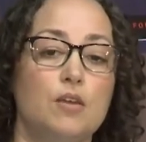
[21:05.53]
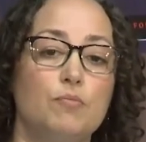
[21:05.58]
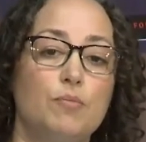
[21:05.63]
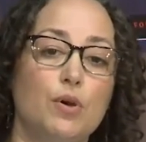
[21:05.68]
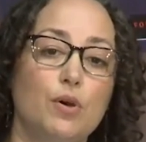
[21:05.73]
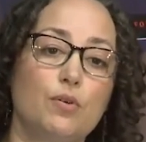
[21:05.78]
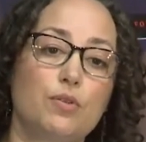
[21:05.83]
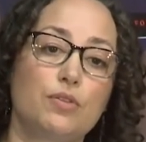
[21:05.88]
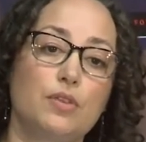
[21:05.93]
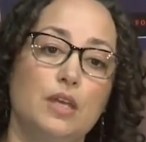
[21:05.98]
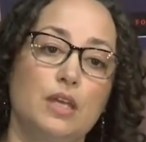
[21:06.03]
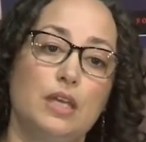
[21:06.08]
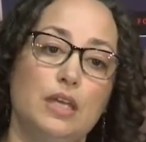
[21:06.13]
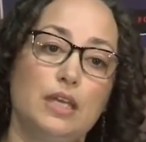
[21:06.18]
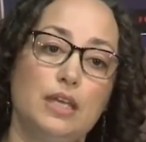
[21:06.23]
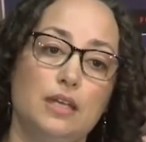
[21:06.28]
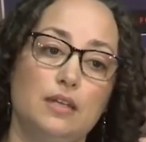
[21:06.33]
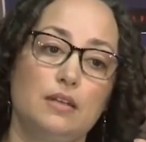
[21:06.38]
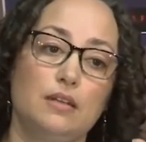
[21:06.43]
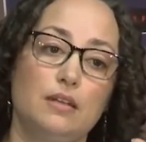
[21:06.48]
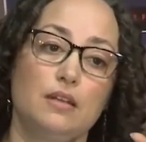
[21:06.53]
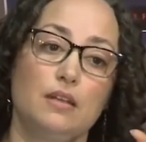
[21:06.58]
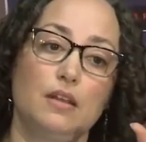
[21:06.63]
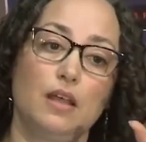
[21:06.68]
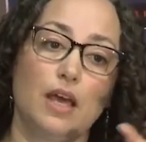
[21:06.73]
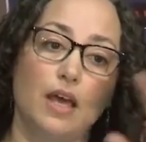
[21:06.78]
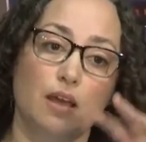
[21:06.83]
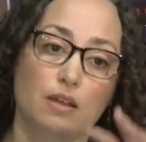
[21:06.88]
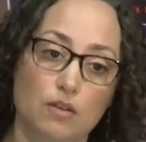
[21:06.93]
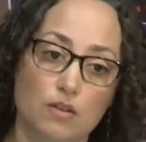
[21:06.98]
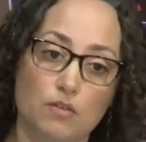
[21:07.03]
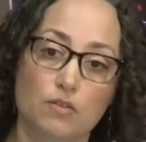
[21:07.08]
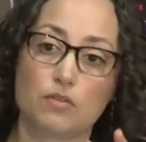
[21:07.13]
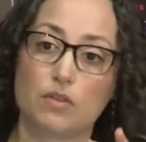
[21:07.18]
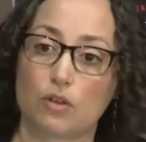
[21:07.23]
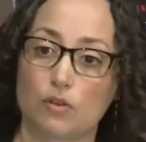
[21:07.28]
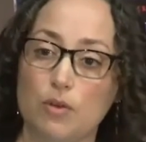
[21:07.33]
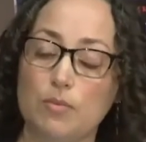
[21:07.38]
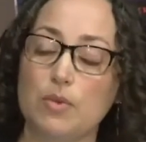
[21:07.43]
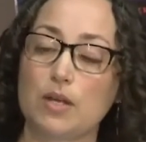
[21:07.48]
both in the
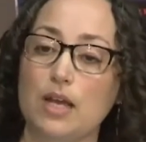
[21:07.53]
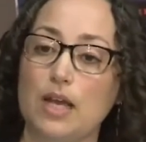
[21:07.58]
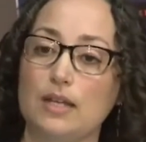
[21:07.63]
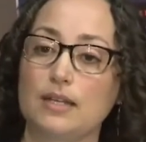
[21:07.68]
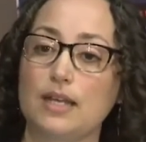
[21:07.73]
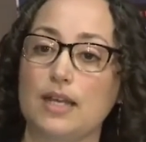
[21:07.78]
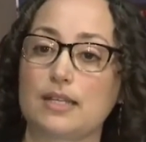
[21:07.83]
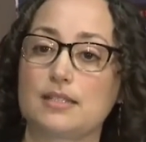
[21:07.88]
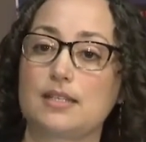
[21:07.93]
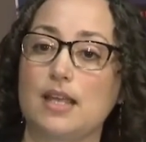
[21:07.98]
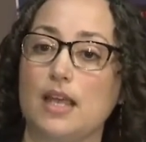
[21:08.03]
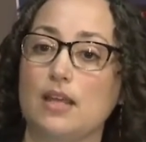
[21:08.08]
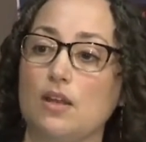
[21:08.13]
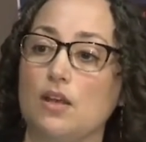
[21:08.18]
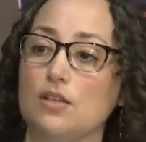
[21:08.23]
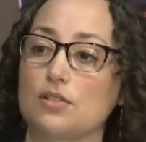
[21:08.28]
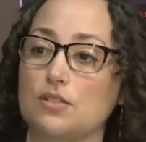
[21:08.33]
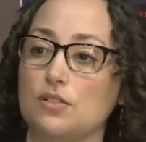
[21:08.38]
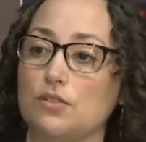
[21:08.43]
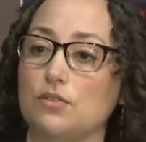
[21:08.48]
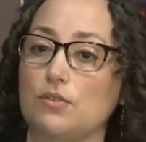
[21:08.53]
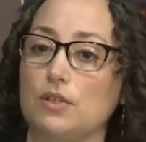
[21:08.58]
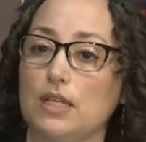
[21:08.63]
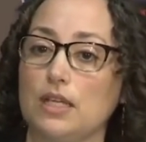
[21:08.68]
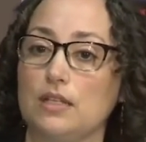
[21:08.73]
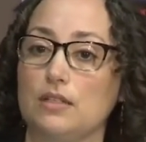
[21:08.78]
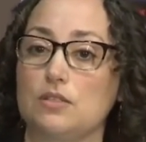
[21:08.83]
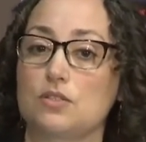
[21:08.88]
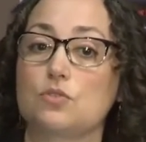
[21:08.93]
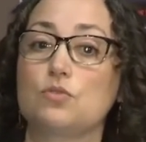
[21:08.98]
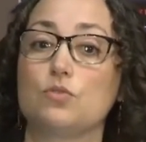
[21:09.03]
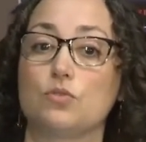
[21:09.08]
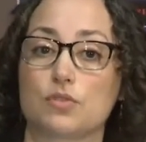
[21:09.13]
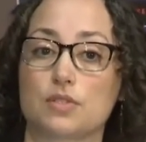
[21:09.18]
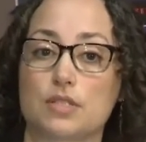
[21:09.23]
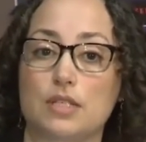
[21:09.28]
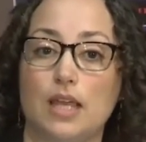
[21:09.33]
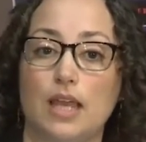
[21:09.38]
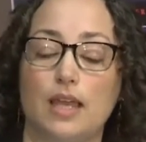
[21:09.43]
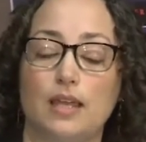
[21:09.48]
criminal context and also in
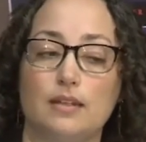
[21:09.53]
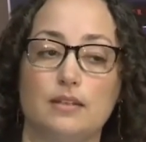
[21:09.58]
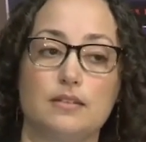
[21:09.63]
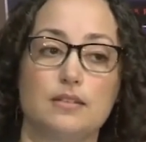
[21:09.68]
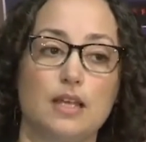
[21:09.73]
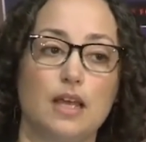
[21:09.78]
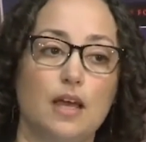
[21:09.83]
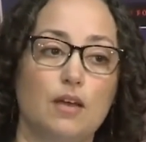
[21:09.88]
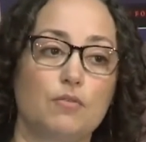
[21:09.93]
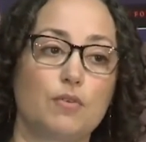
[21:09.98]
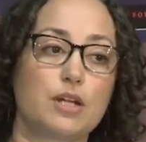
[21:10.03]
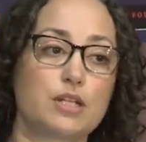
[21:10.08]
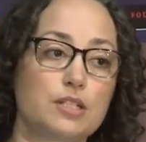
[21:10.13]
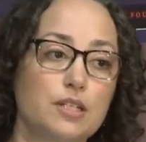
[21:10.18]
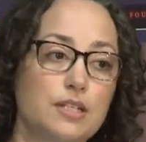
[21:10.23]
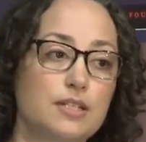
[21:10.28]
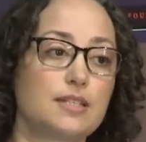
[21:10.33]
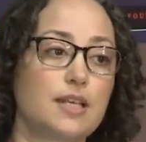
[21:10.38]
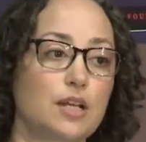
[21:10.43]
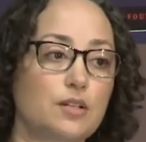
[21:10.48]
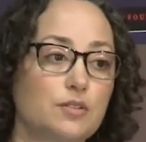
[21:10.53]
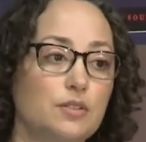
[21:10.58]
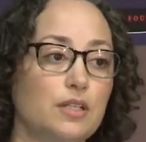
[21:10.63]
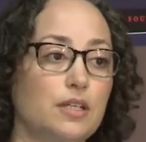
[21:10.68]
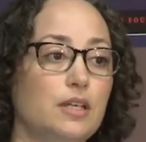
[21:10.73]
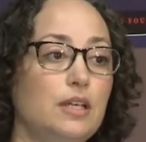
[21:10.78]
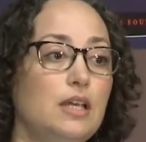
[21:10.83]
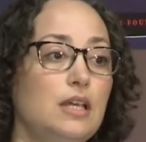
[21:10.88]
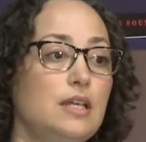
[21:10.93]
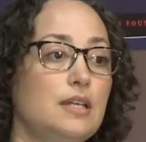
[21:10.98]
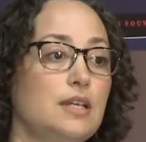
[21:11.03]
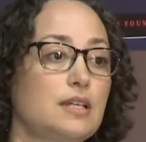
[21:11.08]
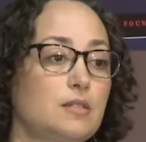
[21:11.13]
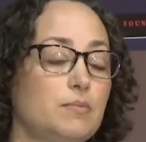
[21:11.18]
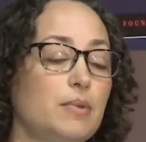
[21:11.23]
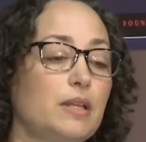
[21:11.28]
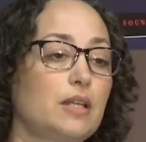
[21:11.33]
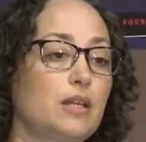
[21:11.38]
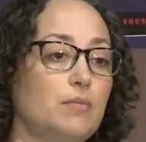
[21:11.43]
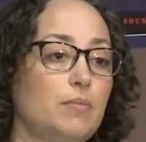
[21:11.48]
schools, and racially, sexually,
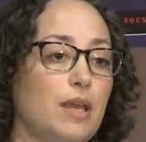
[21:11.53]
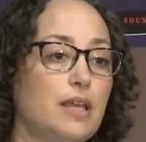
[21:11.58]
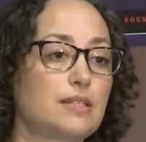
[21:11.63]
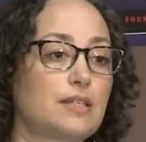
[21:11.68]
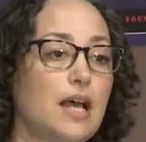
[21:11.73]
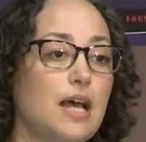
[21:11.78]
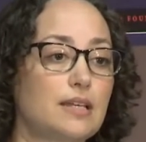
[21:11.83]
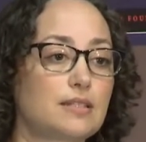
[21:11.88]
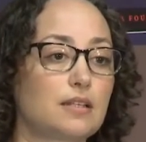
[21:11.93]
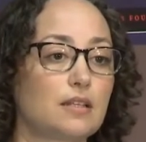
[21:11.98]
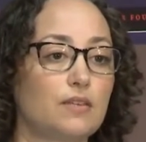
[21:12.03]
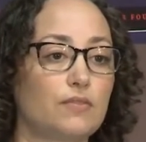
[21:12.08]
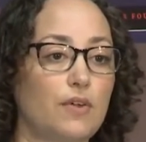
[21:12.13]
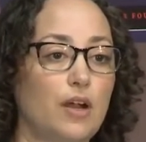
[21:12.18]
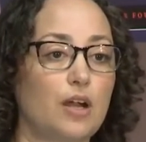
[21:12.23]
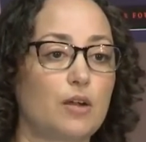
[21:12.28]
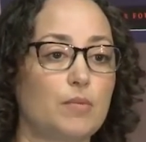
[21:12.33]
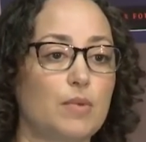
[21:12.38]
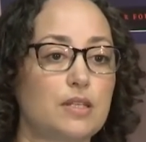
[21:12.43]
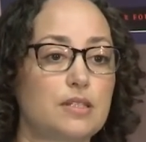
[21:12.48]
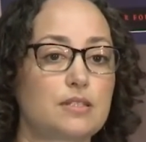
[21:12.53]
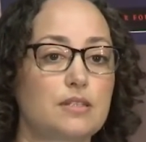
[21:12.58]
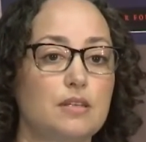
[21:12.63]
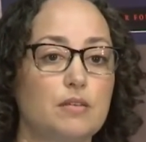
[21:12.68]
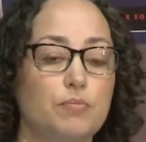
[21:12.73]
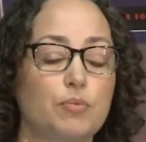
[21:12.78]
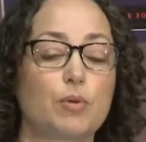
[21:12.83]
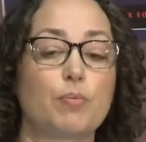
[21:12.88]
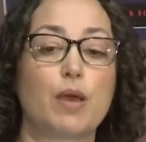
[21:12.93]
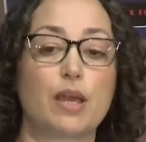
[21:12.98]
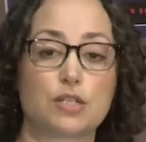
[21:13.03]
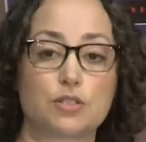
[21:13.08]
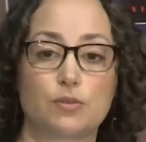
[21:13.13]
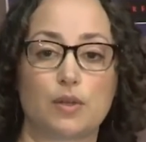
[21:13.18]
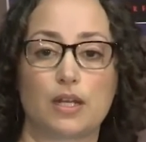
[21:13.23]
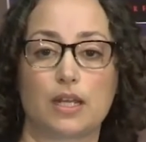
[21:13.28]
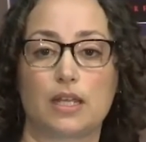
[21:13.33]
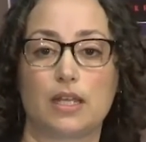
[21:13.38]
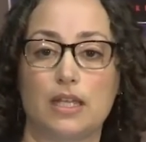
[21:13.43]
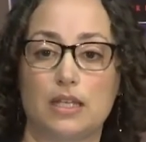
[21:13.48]
disability-based hostile environments
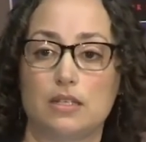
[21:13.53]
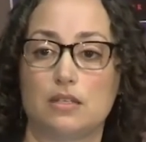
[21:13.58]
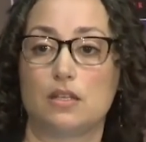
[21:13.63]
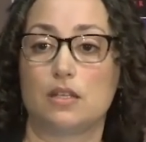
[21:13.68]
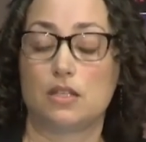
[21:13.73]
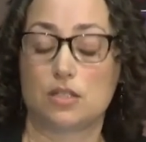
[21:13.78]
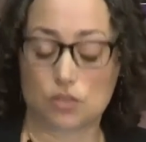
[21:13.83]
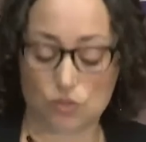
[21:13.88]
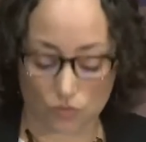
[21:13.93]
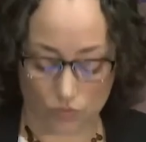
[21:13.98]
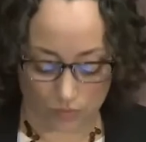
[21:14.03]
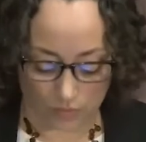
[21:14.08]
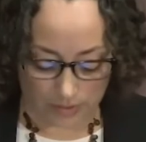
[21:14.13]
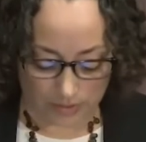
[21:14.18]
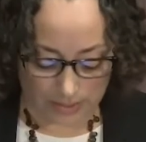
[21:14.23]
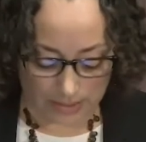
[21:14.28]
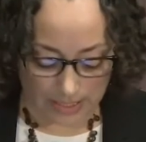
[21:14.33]
perpetuating in schools.